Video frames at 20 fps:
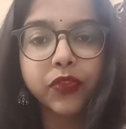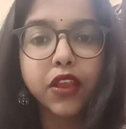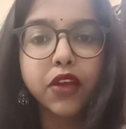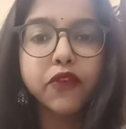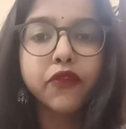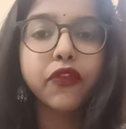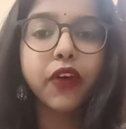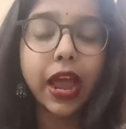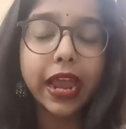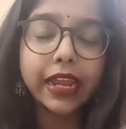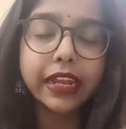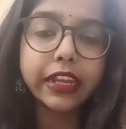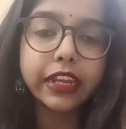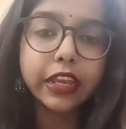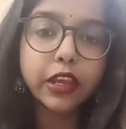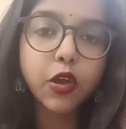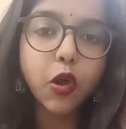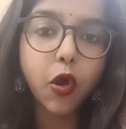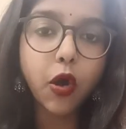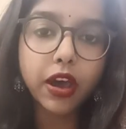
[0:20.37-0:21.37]

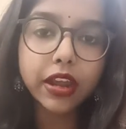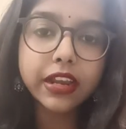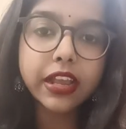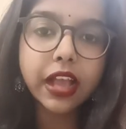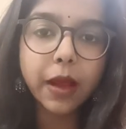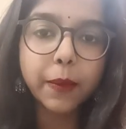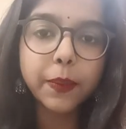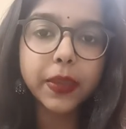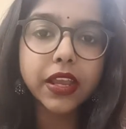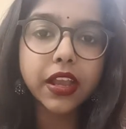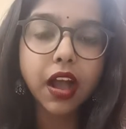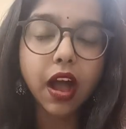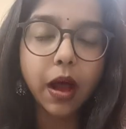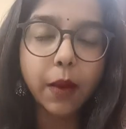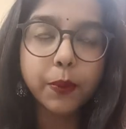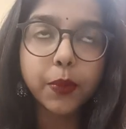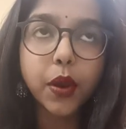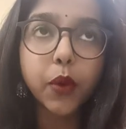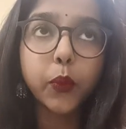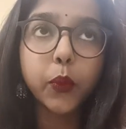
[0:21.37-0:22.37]
finding or coming
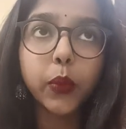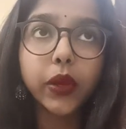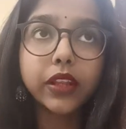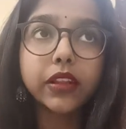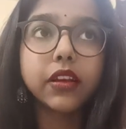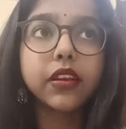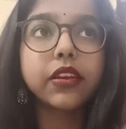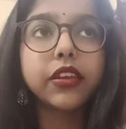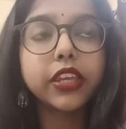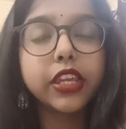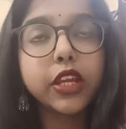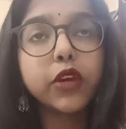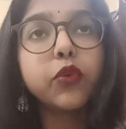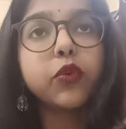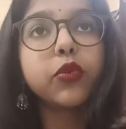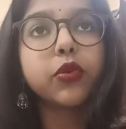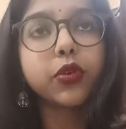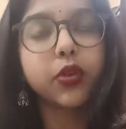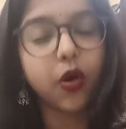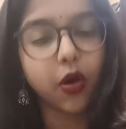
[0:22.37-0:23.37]
up with new
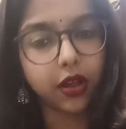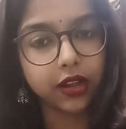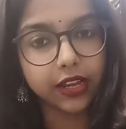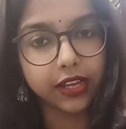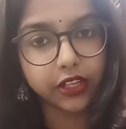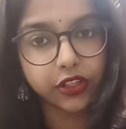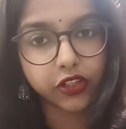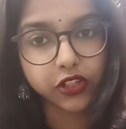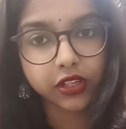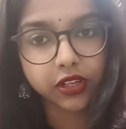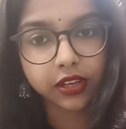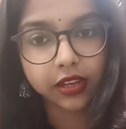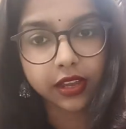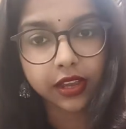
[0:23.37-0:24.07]
knowledge